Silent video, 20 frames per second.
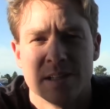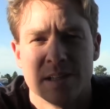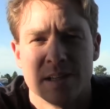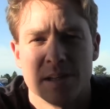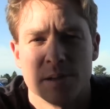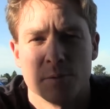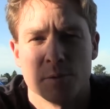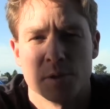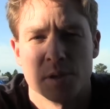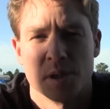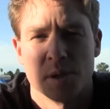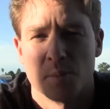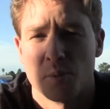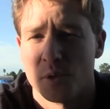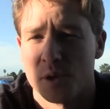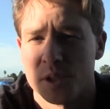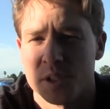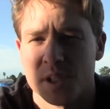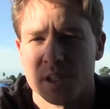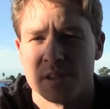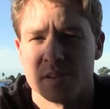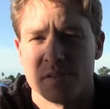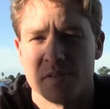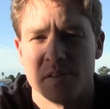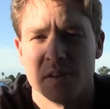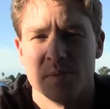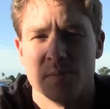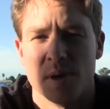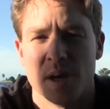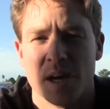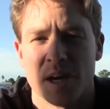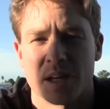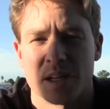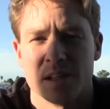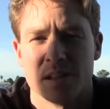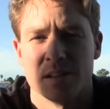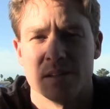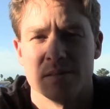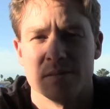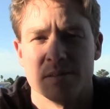I really appreciate the feedback
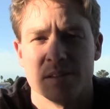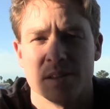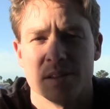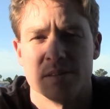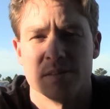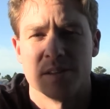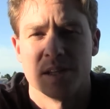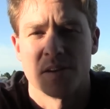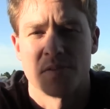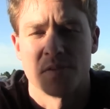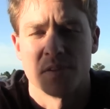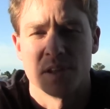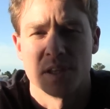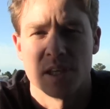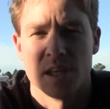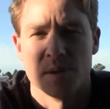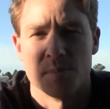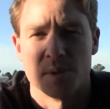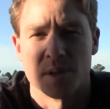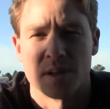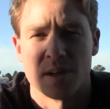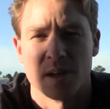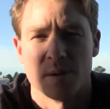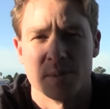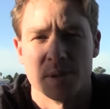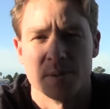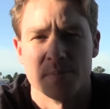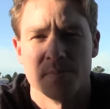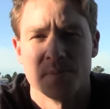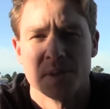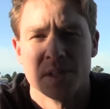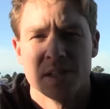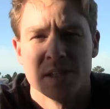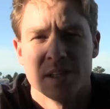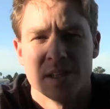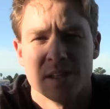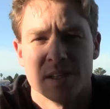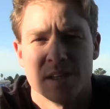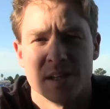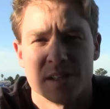and definitely keep it coming.
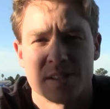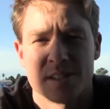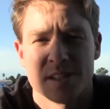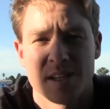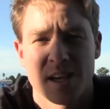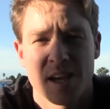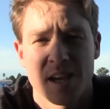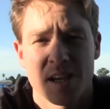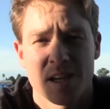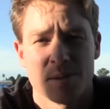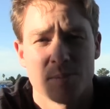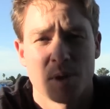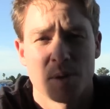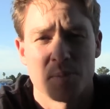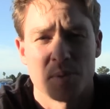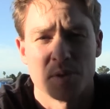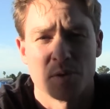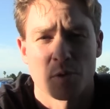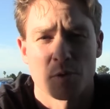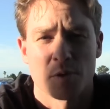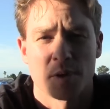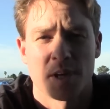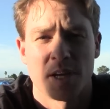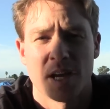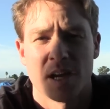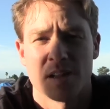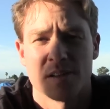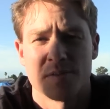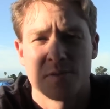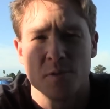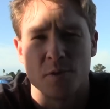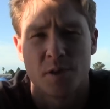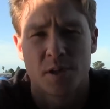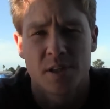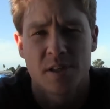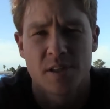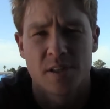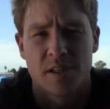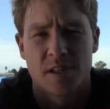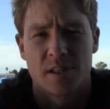Today I'm up in Northern
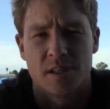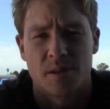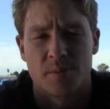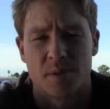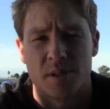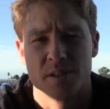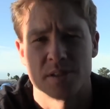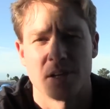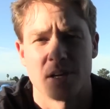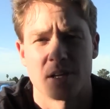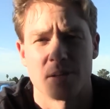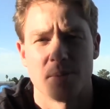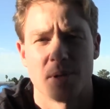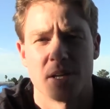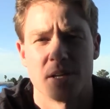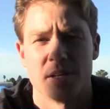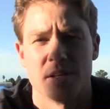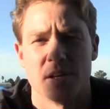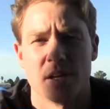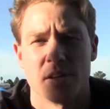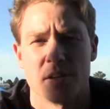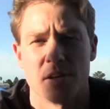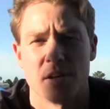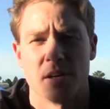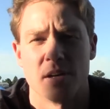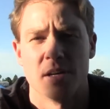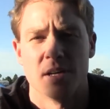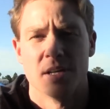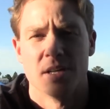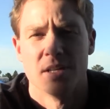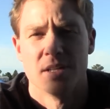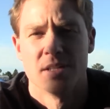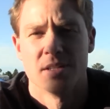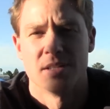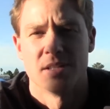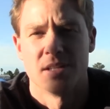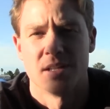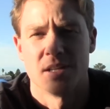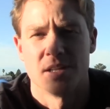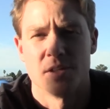California and I'm going to talk about another
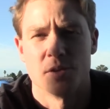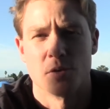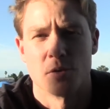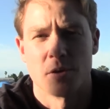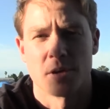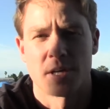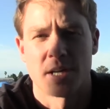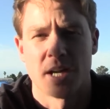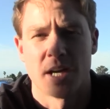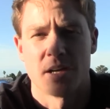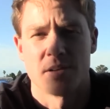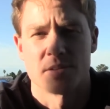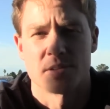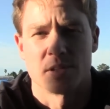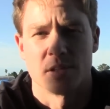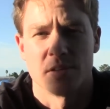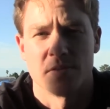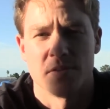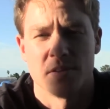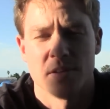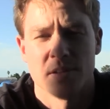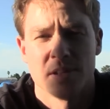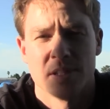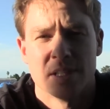NorCal surfer.